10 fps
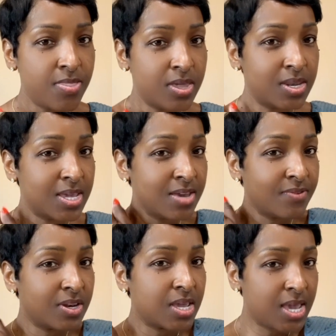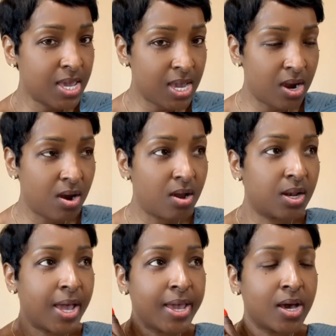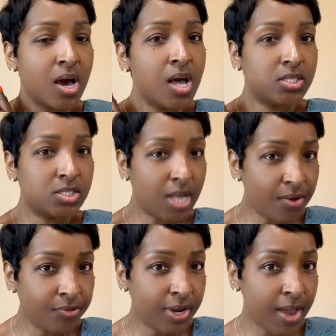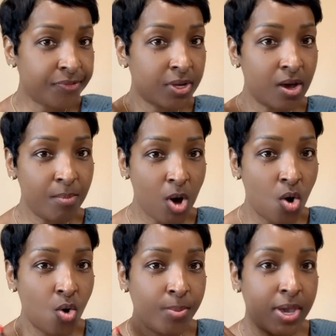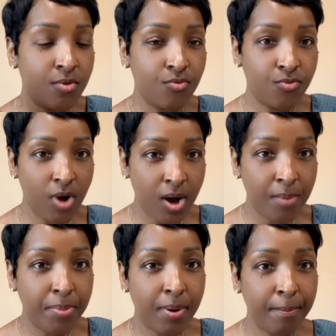then even here, like Jeff would have to come home and rub